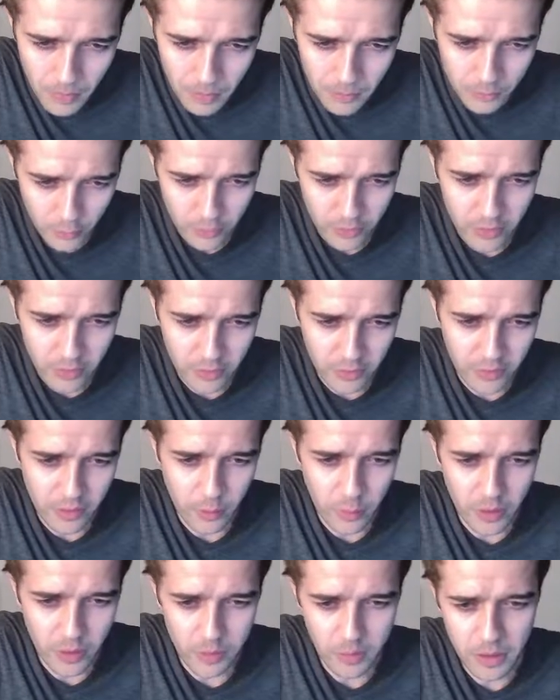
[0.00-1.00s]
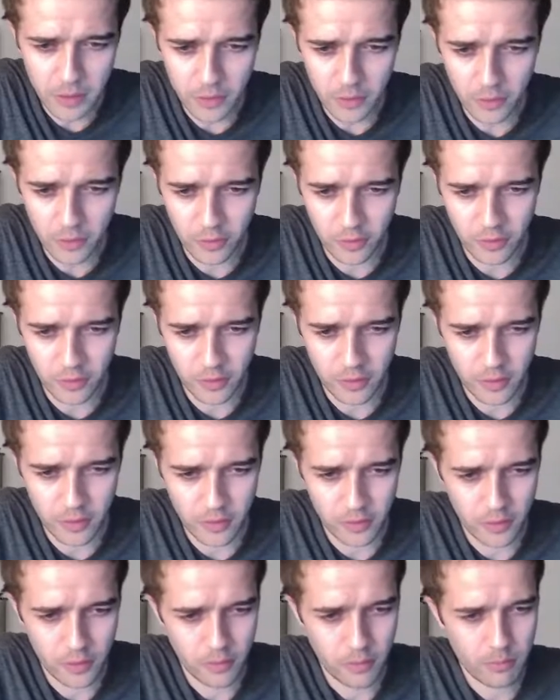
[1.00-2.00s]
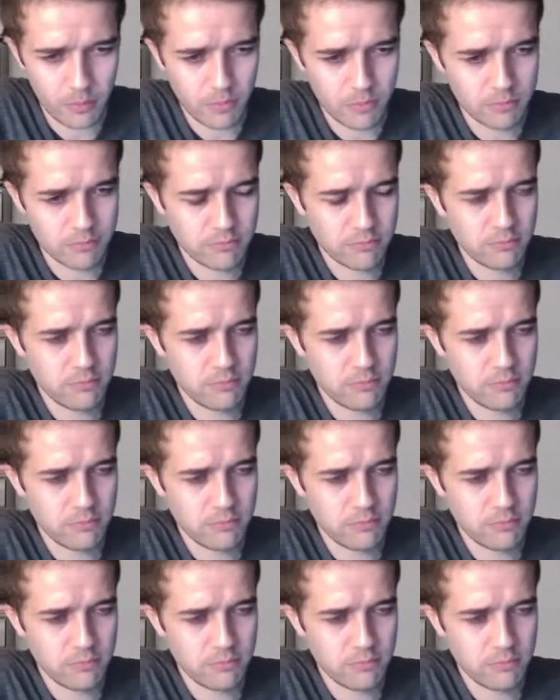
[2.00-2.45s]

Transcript: So essentially what it means, they